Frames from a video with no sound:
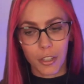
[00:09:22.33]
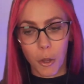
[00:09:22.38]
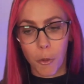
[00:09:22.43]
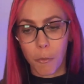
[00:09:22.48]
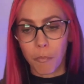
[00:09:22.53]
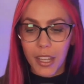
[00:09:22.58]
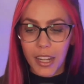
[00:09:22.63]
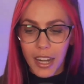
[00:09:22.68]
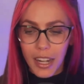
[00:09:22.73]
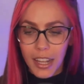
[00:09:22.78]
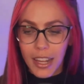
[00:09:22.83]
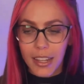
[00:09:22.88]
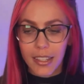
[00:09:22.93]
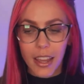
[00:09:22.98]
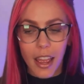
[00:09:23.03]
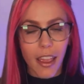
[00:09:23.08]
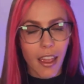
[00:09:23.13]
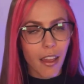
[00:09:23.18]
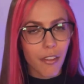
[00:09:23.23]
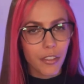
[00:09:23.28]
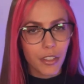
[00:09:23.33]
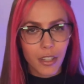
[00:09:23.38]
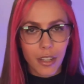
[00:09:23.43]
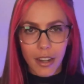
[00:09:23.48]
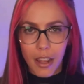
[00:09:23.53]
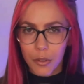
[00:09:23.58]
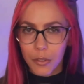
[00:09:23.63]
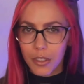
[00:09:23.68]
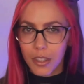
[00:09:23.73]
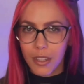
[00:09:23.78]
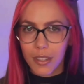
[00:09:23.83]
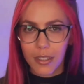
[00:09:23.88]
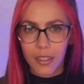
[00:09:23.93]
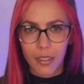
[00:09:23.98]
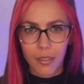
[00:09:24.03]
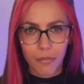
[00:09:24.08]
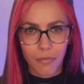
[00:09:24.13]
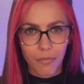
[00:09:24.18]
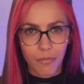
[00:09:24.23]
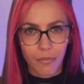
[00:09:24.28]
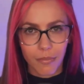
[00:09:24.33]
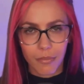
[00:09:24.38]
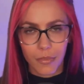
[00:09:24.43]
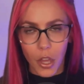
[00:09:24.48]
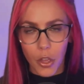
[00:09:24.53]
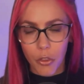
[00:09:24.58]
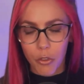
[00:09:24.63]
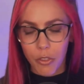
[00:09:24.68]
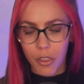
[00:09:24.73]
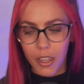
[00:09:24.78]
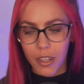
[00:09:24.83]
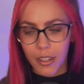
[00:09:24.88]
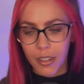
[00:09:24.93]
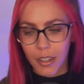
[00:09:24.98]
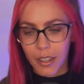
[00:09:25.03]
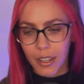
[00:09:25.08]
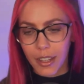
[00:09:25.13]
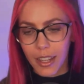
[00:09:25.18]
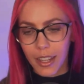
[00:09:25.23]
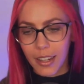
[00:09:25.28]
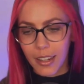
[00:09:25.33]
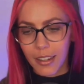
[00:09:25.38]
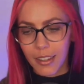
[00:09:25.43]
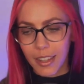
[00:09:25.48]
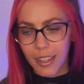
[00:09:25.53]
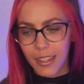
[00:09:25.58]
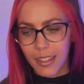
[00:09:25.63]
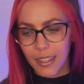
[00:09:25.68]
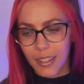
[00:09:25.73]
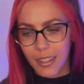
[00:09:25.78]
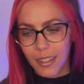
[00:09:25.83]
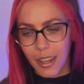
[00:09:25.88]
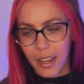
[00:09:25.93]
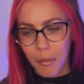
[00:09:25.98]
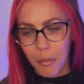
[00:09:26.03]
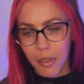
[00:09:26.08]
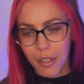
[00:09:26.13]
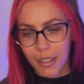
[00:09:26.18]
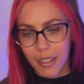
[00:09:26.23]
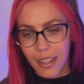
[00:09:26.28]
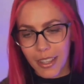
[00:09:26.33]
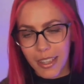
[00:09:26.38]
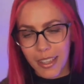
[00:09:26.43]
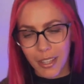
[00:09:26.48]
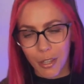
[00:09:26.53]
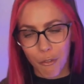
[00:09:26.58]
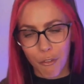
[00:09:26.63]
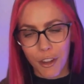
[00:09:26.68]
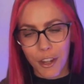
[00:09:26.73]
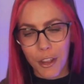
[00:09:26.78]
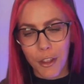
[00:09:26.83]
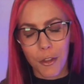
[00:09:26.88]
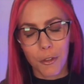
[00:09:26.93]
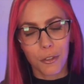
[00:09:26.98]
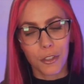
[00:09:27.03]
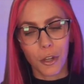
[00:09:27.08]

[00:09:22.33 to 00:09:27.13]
So in any case, I haven't announced this other than in this segment, in this video.